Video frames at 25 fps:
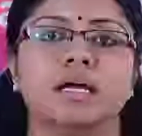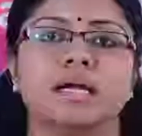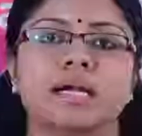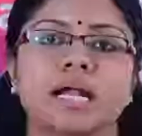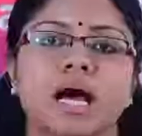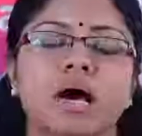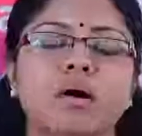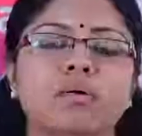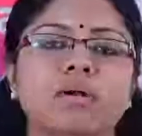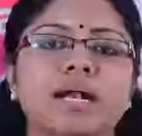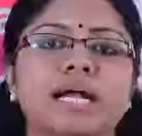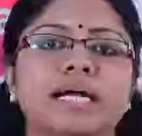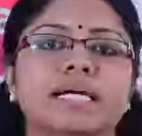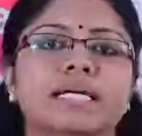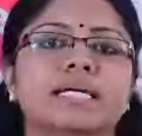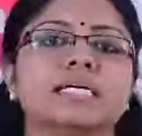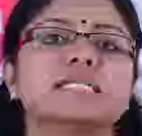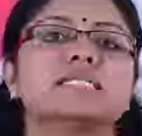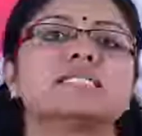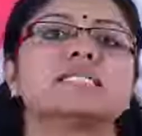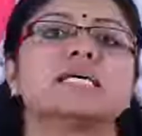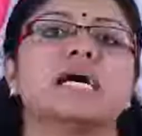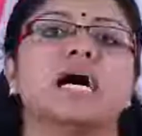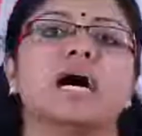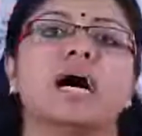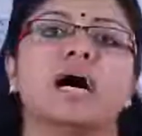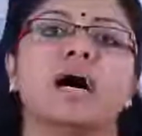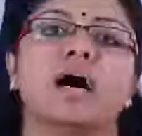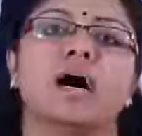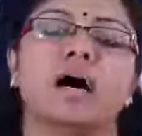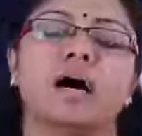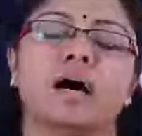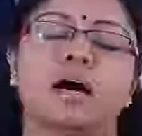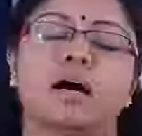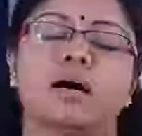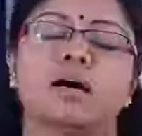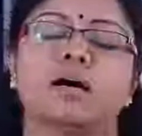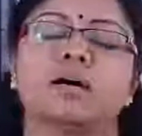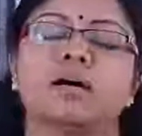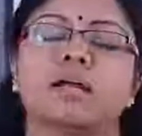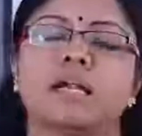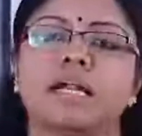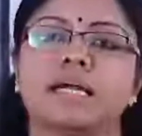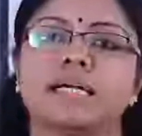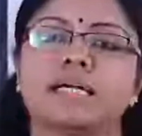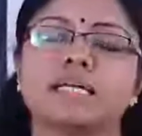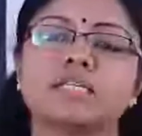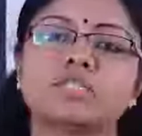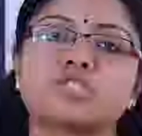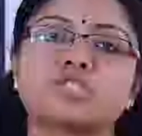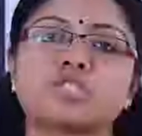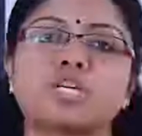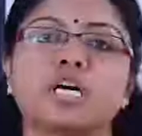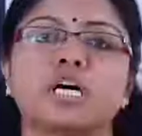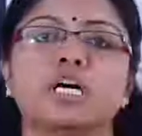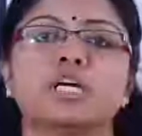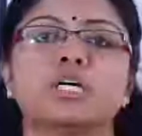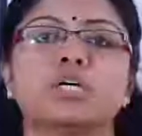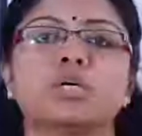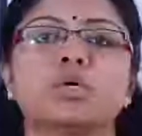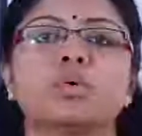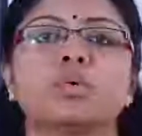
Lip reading: Now let us turn